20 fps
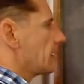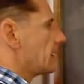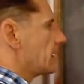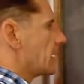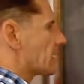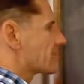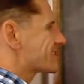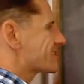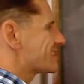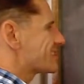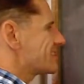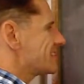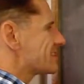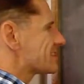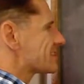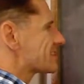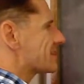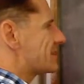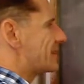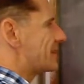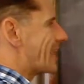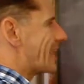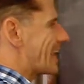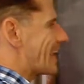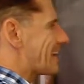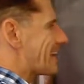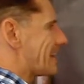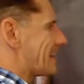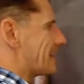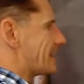Now since
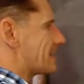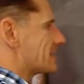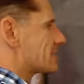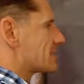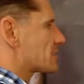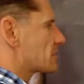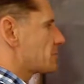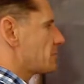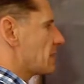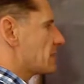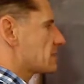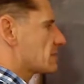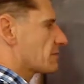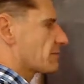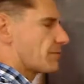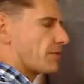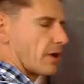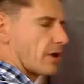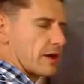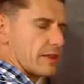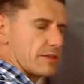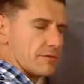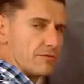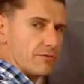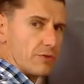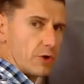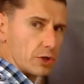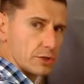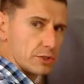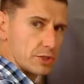they specify the
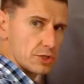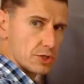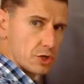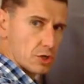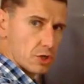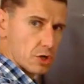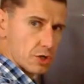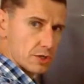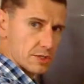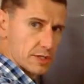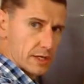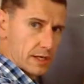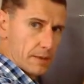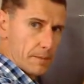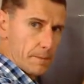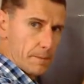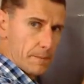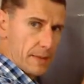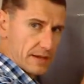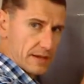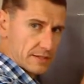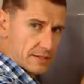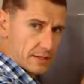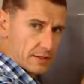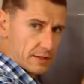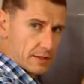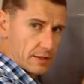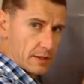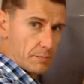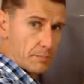voltage across the
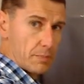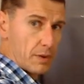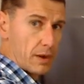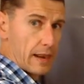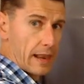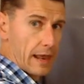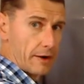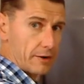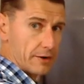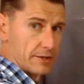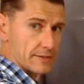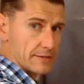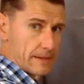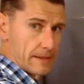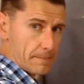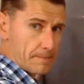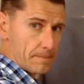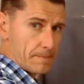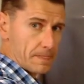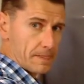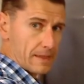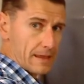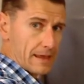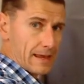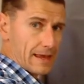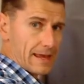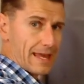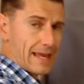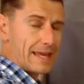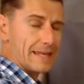capacitor, the polarity,
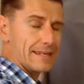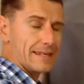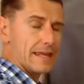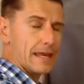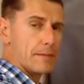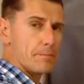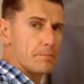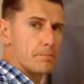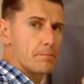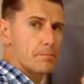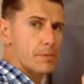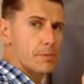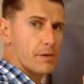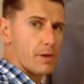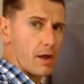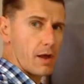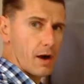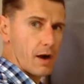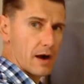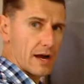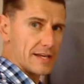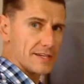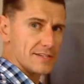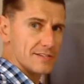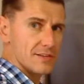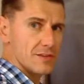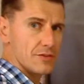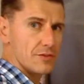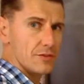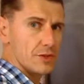it
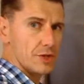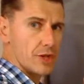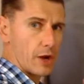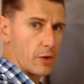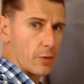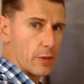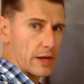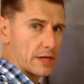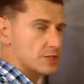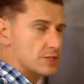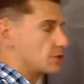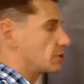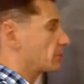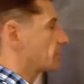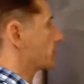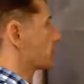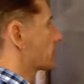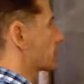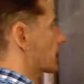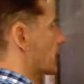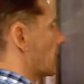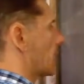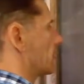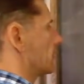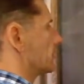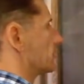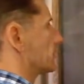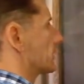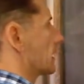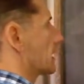implies the direction of the
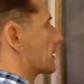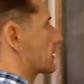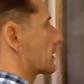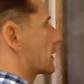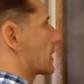current, and